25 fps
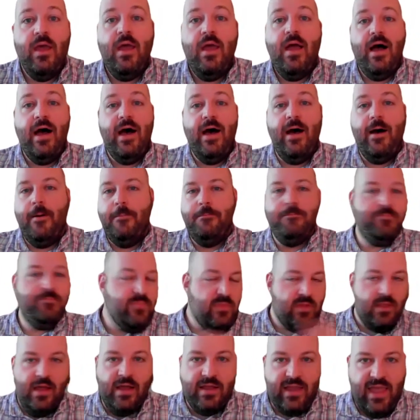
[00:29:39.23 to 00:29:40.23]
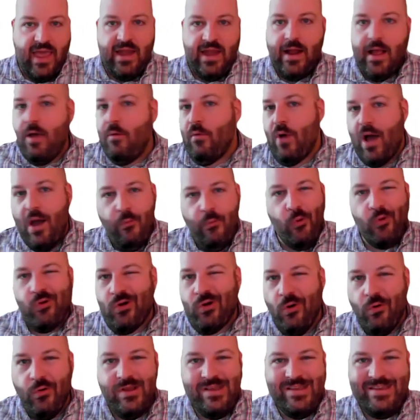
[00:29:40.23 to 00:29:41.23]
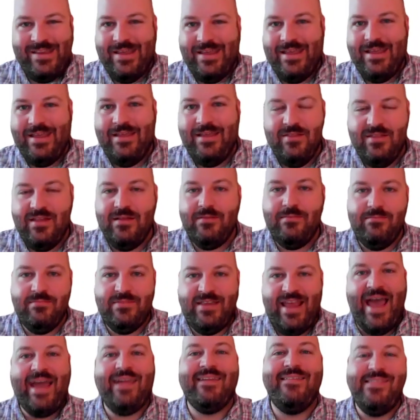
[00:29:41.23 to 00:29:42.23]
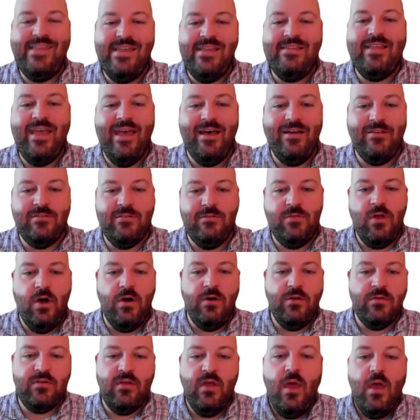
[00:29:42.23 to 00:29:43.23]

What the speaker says: Again, I won't go into the tech details of those,